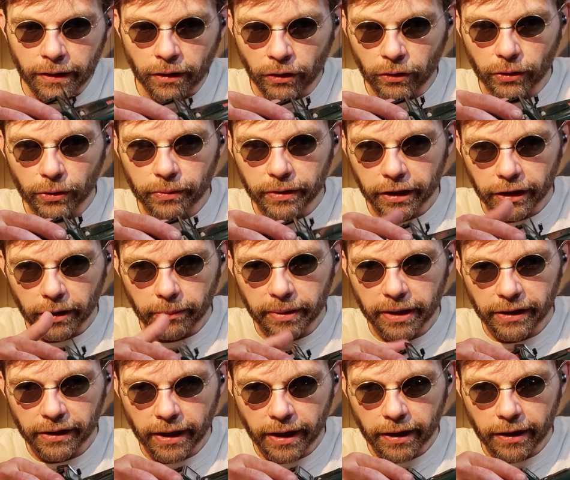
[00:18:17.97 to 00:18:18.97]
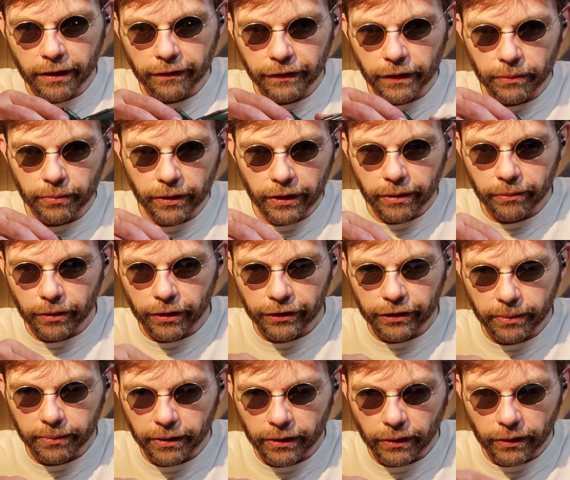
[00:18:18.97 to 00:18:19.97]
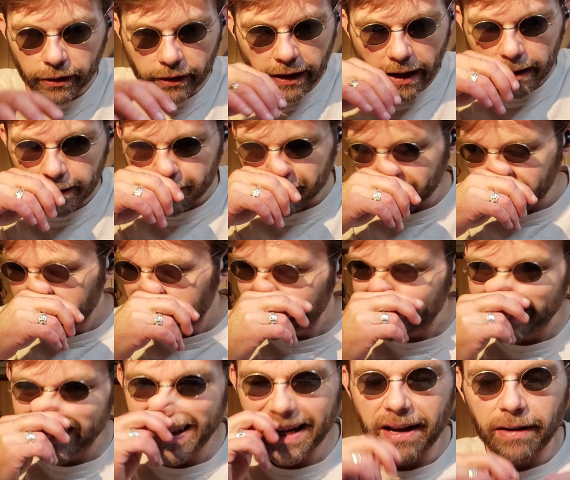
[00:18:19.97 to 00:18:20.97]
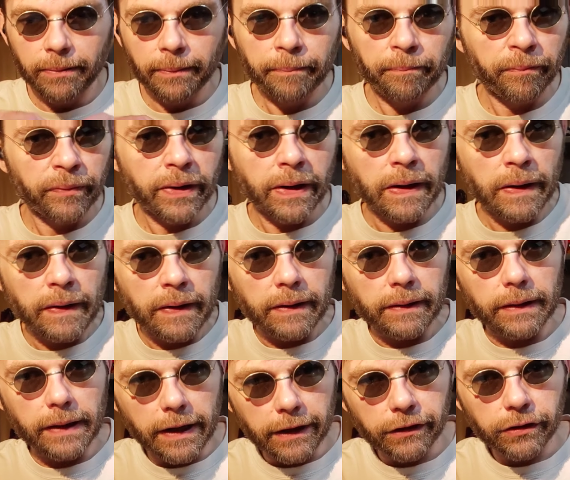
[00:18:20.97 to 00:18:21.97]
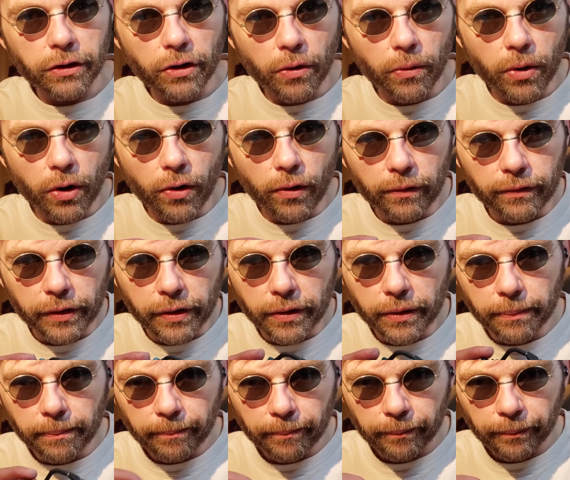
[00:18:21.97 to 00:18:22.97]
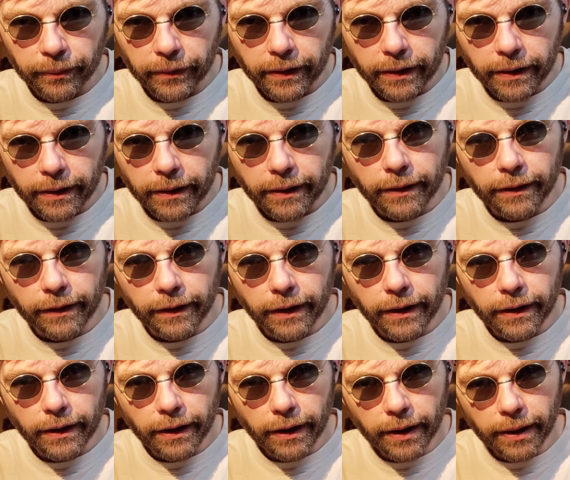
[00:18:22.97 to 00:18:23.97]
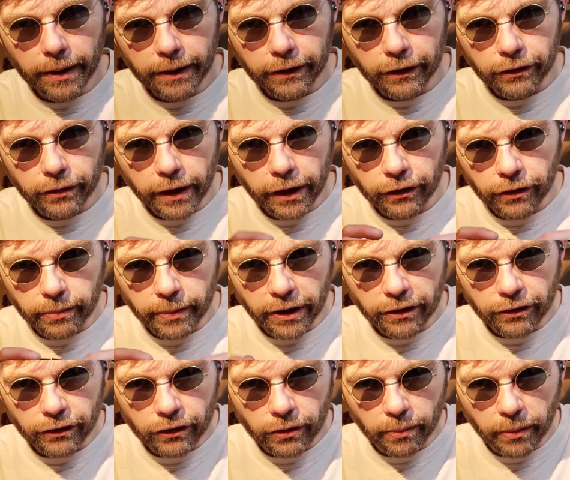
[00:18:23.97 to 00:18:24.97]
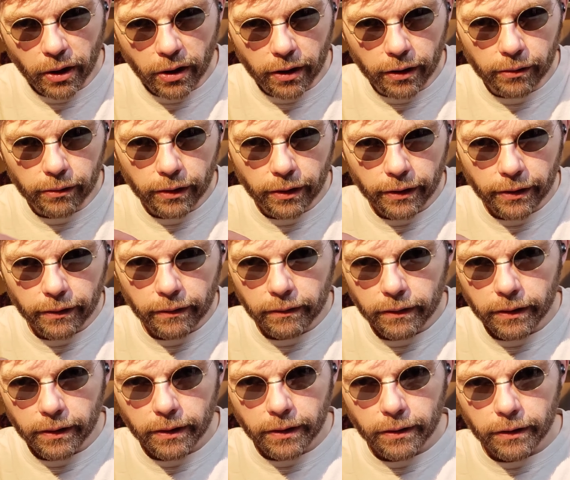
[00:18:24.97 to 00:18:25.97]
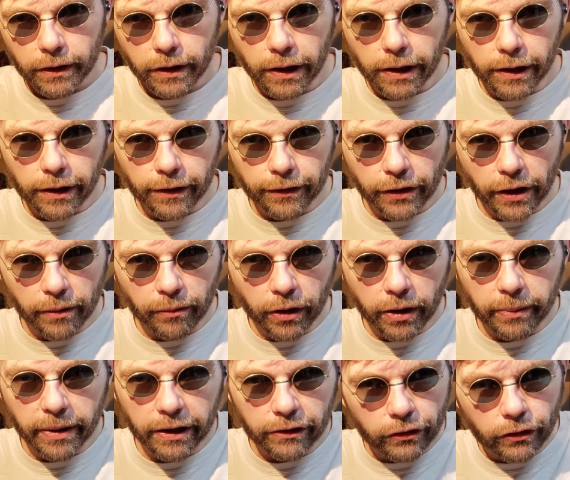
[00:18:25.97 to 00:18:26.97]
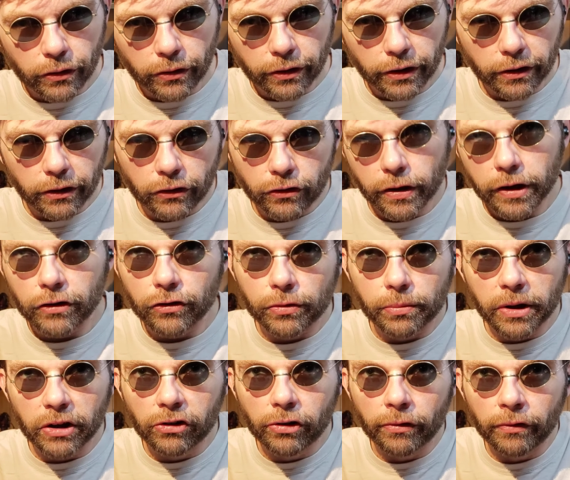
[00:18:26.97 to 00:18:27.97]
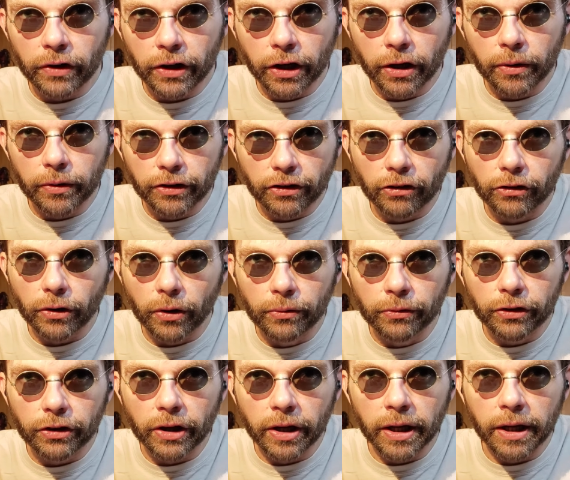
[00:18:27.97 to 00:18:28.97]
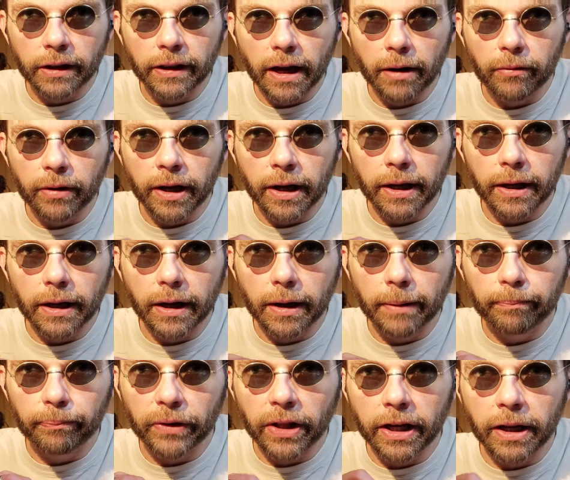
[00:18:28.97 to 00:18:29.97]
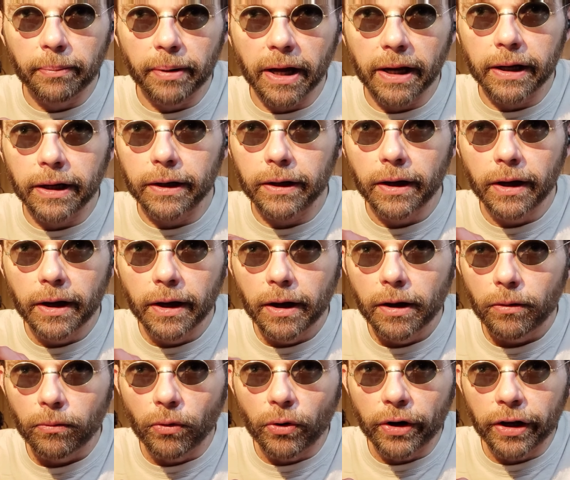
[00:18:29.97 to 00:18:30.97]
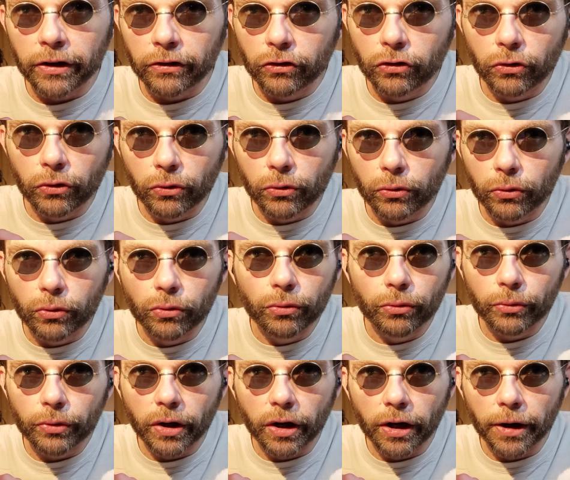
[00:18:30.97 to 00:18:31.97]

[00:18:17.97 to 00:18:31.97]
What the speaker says: gluing them in there if you really want them to look nice. Now, let's go over the transformation tomorrow because I want to make sure that the transformation video is its own thing. That way, anybody wanting to